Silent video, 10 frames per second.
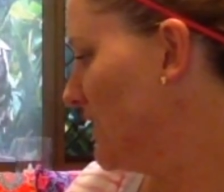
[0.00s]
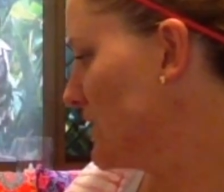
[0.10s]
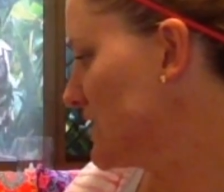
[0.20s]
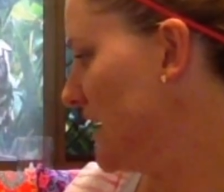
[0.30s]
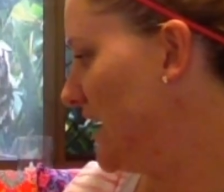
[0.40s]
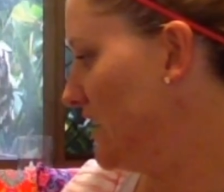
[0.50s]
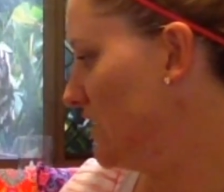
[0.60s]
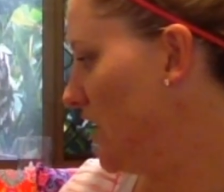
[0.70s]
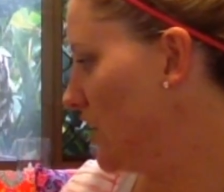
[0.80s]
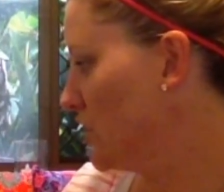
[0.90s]
There was like,
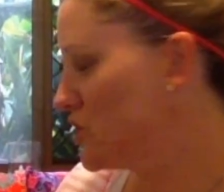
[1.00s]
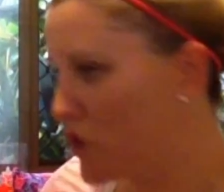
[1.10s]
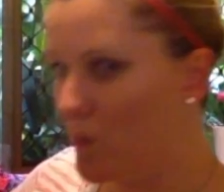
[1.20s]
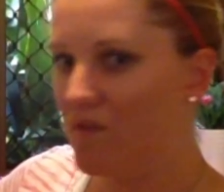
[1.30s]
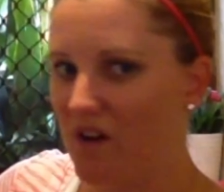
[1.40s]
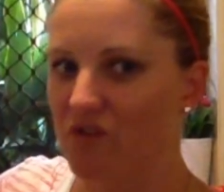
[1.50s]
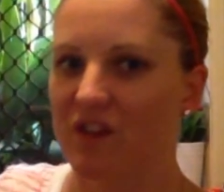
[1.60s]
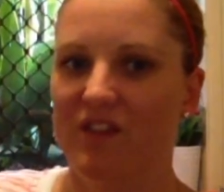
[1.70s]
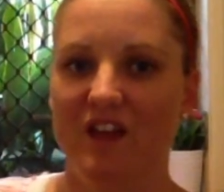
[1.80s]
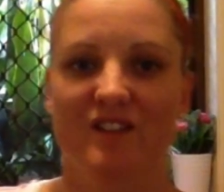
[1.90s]
and I got 2 of
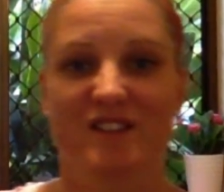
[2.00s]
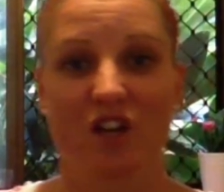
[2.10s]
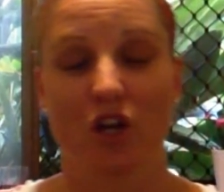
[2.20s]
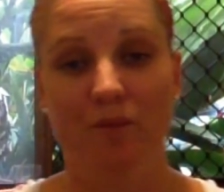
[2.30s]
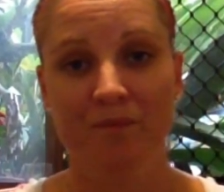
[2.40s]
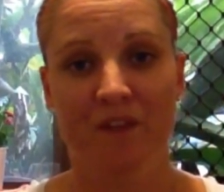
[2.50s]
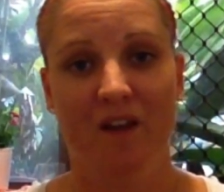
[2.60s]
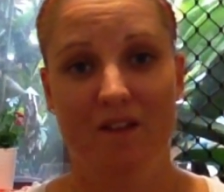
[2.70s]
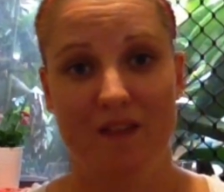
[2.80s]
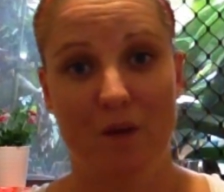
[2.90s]
everything. So
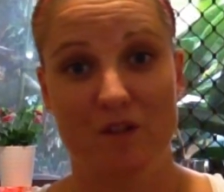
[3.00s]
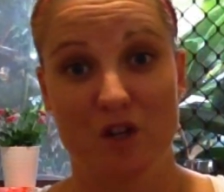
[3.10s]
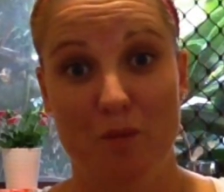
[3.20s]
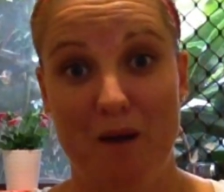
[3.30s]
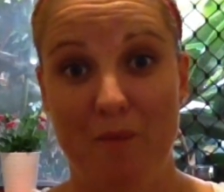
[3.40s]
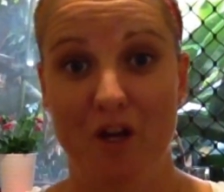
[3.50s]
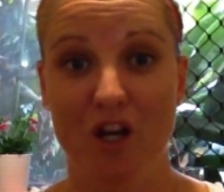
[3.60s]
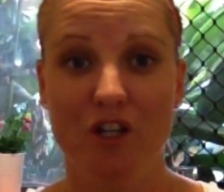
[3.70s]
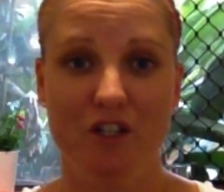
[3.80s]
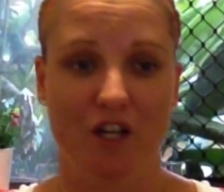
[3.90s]
that was on Mum
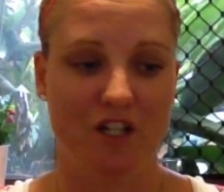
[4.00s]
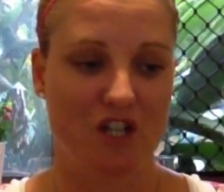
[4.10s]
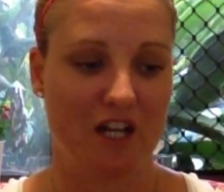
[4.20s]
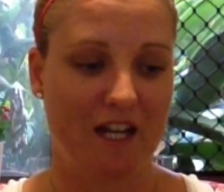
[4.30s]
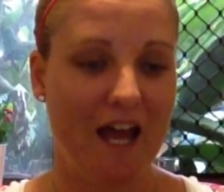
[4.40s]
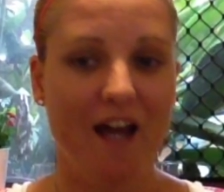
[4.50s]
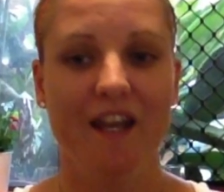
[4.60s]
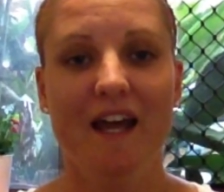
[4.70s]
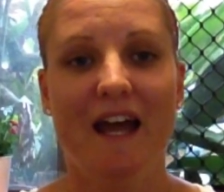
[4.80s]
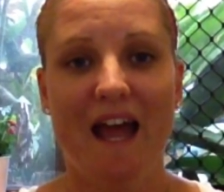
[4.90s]
Go. Go check it out.